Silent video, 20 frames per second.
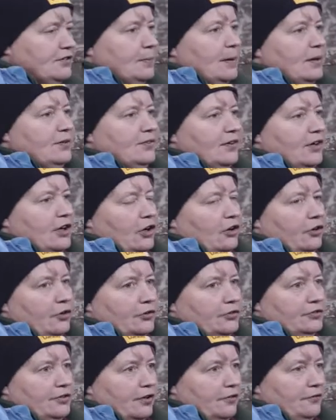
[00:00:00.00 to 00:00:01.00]
to be
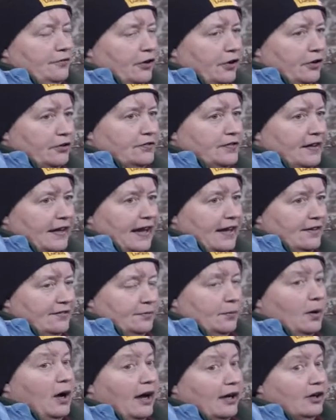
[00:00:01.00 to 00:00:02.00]
secure. So the first thing is
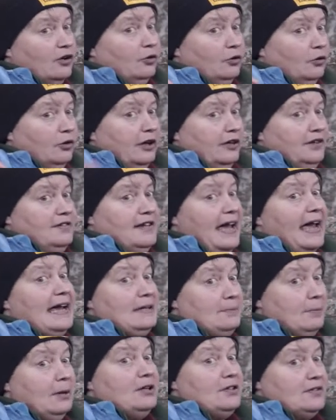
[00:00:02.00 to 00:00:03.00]
what I call
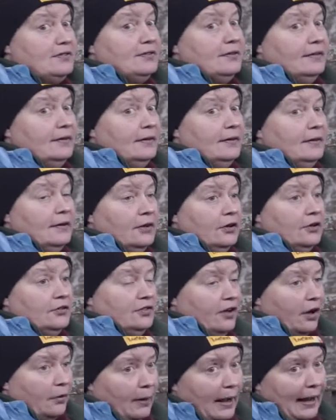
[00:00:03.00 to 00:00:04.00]
containment.
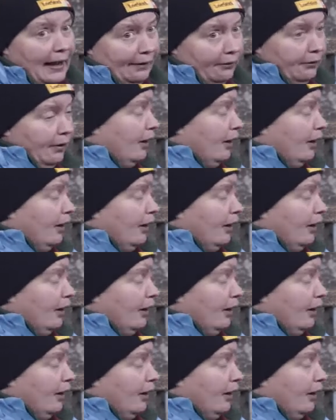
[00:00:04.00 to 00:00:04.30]
So how